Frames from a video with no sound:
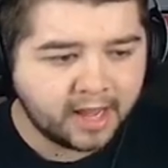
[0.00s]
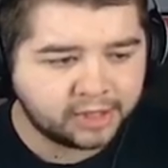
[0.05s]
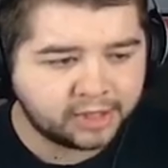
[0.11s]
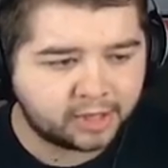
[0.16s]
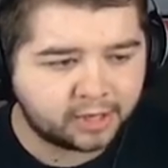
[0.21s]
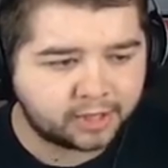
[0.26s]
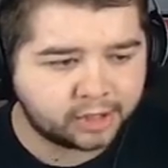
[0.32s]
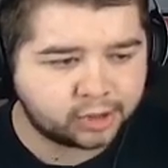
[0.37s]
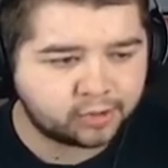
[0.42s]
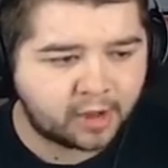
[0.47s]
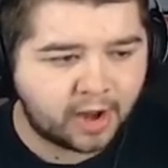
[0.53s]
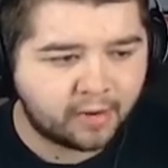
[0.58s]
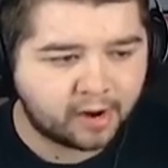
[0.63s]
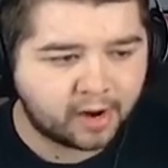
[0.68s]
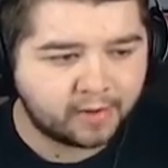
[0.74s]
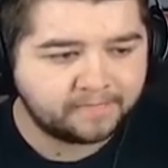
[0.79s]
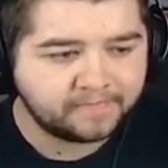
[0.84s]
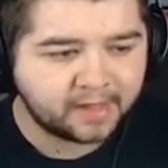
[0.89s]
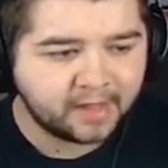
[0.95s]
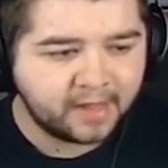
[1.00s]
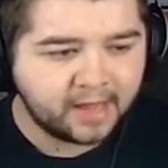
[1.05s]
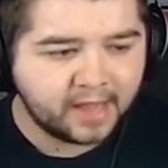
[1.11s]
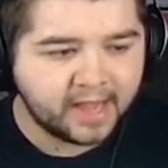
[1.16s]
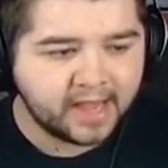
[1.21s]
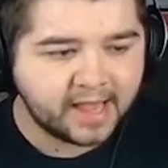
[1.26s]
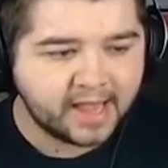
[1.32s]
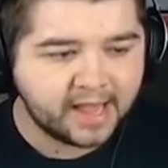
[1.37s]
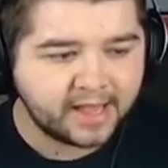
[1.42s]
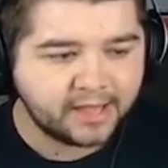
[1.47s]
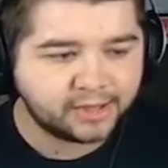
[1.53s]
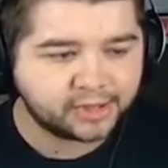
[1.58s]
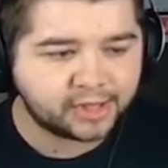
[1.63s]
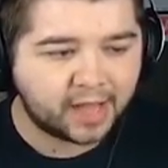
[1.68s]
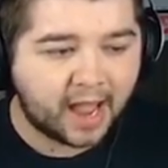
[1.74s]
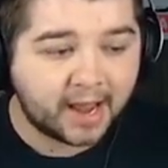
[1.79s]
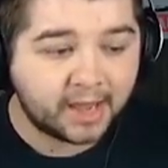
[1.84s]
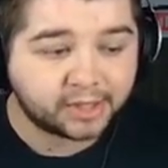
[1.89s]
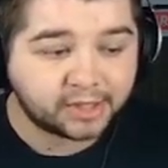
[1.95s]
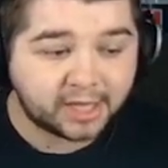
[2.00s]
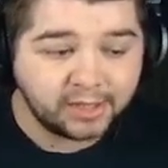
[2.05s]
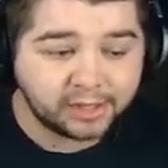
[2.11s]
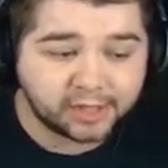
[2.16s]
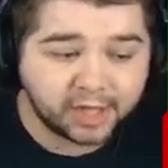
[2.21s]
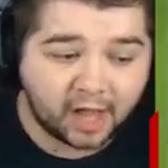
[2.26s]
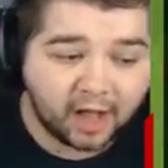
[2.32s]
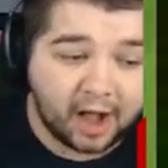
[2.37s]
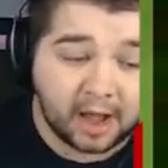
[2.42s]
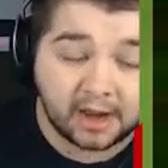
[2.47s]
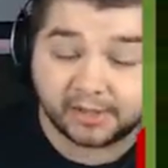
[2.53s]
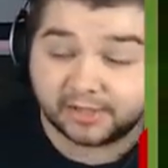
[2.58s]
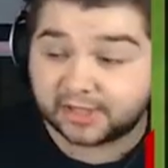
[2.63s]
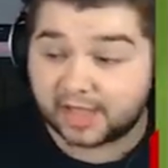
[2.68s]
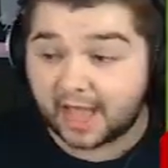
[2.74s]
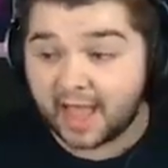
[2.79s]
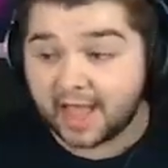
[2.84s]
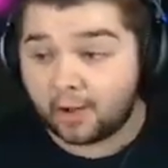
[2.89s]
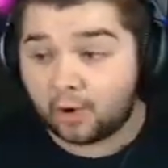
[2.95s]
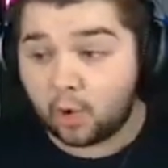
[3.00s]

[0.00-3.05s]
Is he going to square it? He is. And it's into Haaland. De Gea